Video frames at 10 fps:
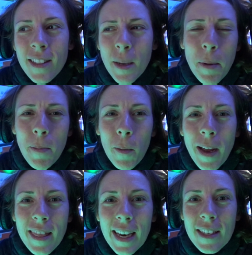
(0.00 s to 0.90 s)
Some people
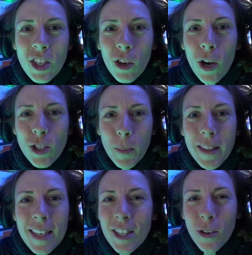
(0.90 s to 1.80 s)
might think it's gross,
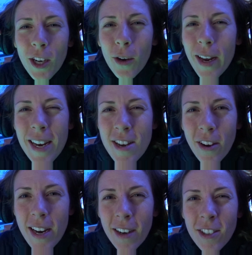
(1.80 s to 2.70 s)
but these don't go in
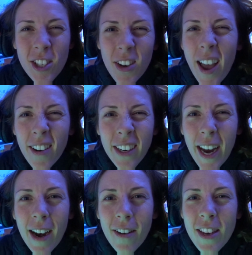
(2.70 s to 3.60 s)
your ears, so I don't
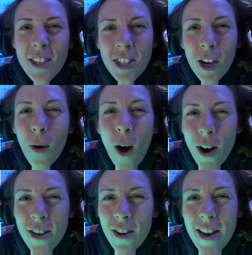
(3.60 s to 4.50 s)
care. They just go
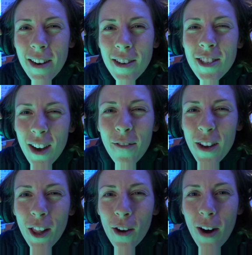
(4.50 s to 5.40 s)
on your ears, so I
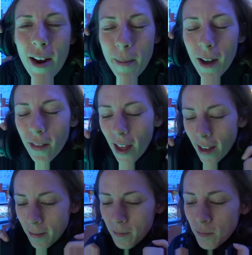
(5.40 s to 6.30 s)
feel all right about
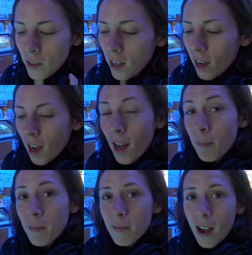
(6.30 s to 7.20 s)
that.
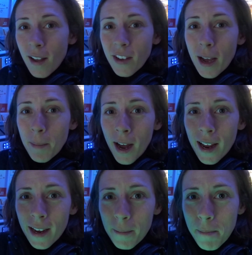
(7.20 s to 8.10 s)
I've got
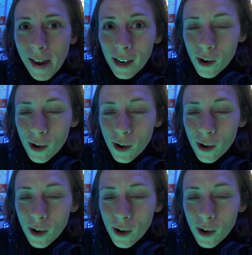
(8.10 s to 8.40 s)
my mega